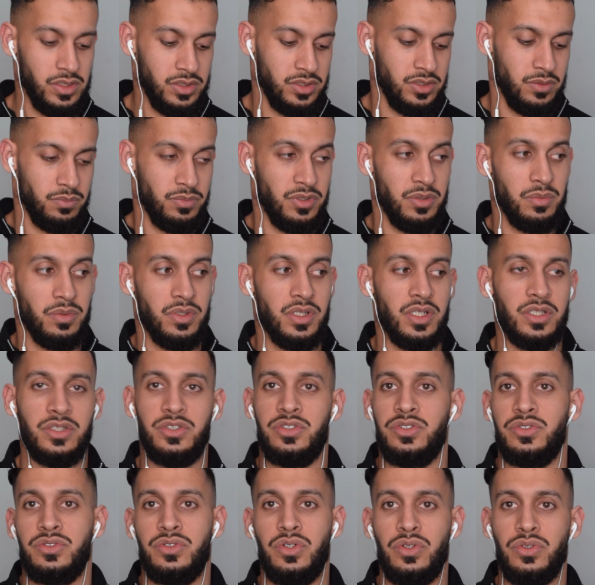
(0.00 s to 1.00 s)
some people like
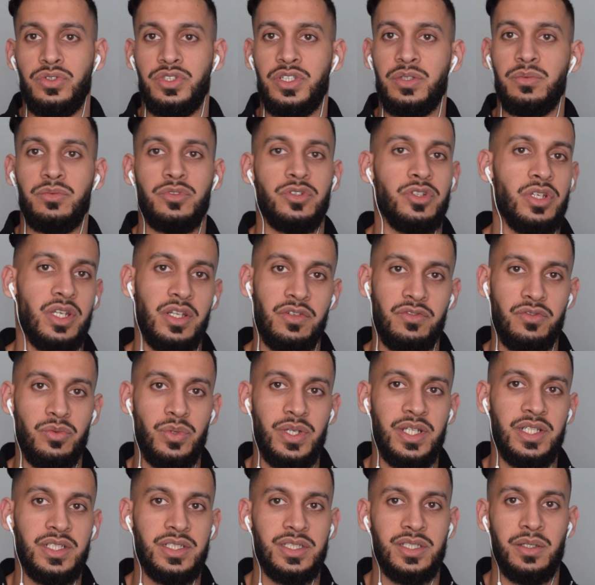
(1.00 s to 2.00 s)
to go gym to lift
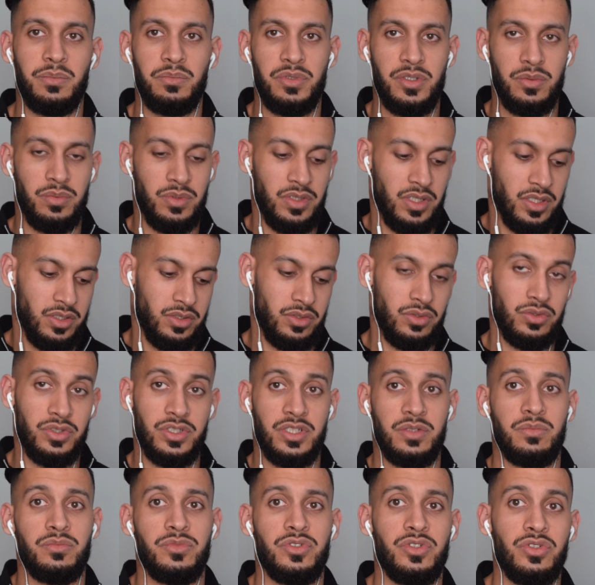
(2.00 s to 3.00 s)
weights, some people like to go
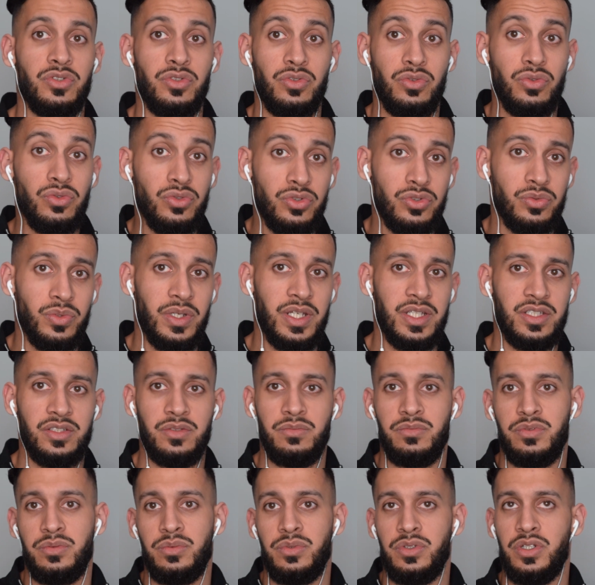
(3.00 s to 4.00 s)
gym to lose weight,
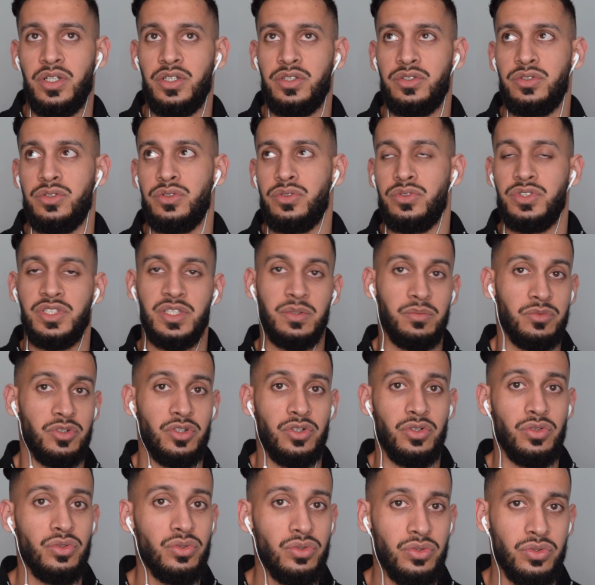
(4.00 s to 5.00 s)
some people like to go gym
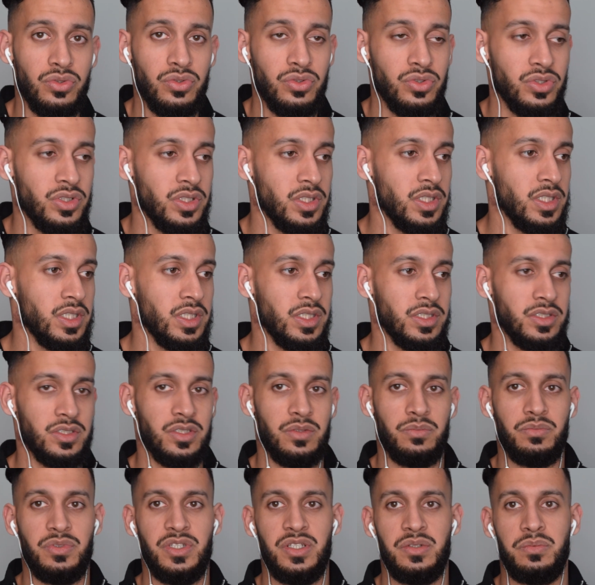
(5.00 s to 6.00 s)
to look good,
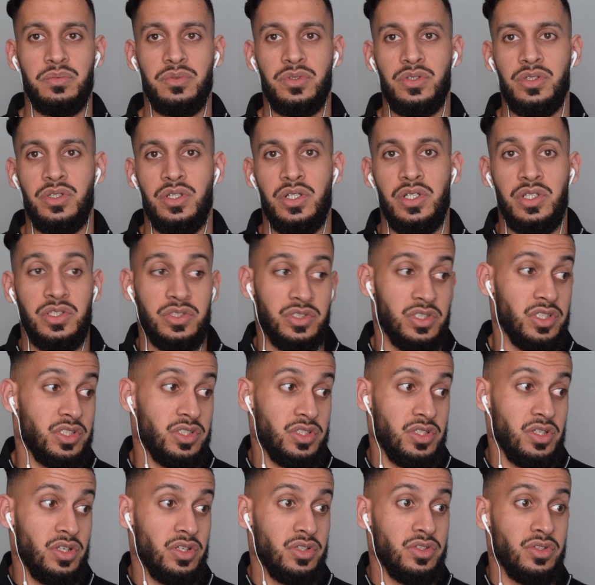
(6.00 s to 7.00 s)
some people
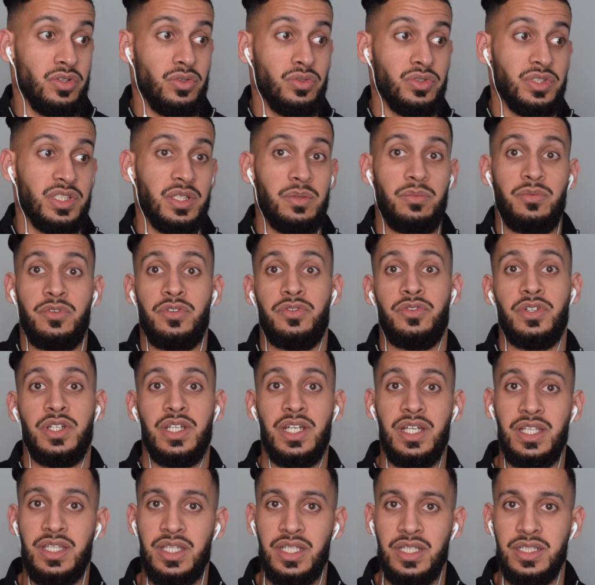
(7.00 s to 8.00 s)
just like to go gym to
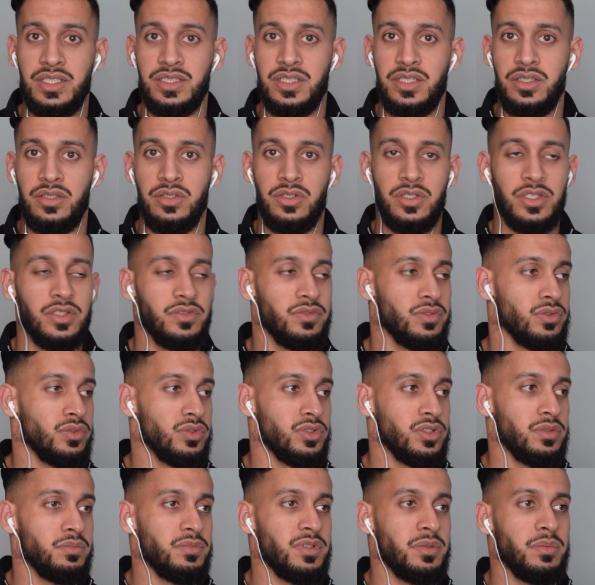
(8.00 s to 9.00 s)
forget things in life,
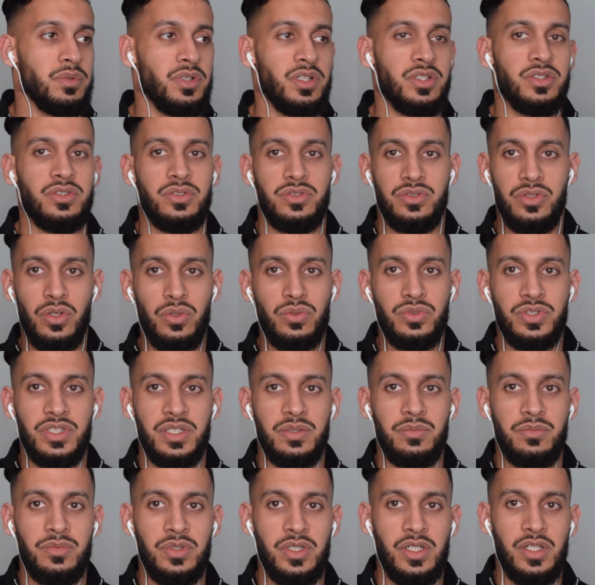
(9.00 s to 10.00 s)
or some people like to go
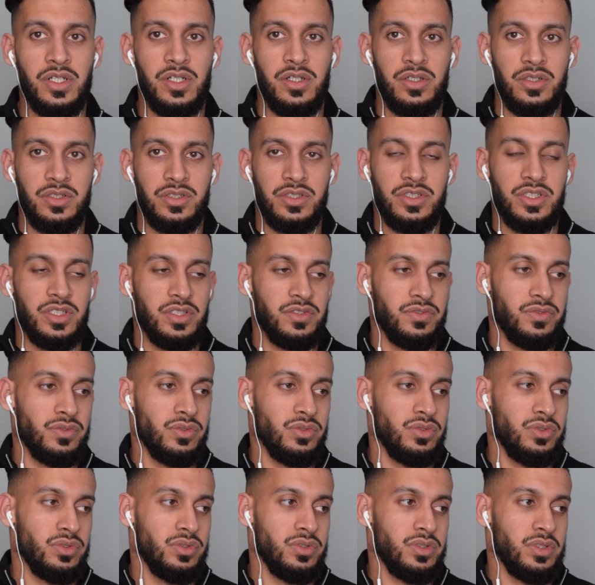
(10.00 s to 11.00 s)
gym just
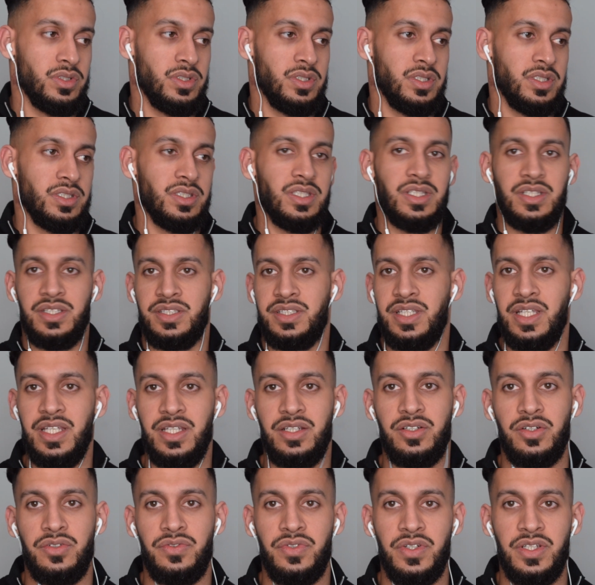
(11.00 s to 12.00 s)
for the
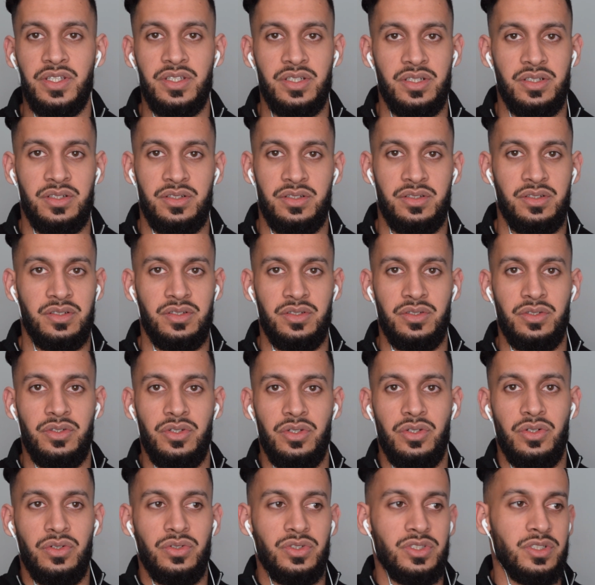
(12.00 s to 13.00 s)
sake of it.
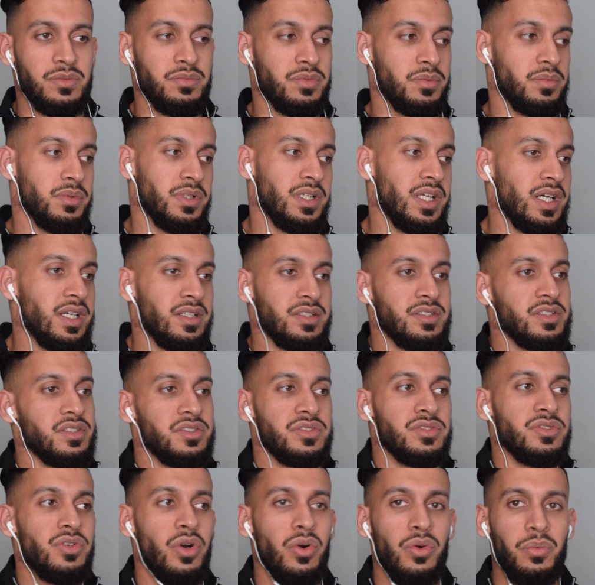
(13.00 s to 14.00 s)
You know, some people
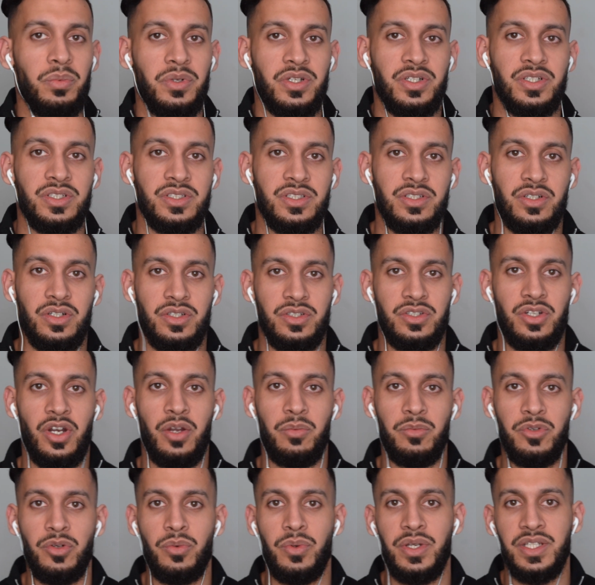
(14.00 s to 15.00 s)
just go because they got
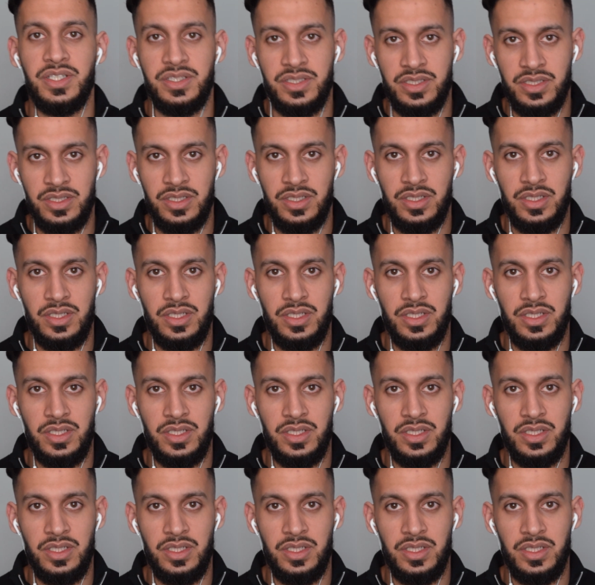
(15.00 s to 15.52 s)
time to waste.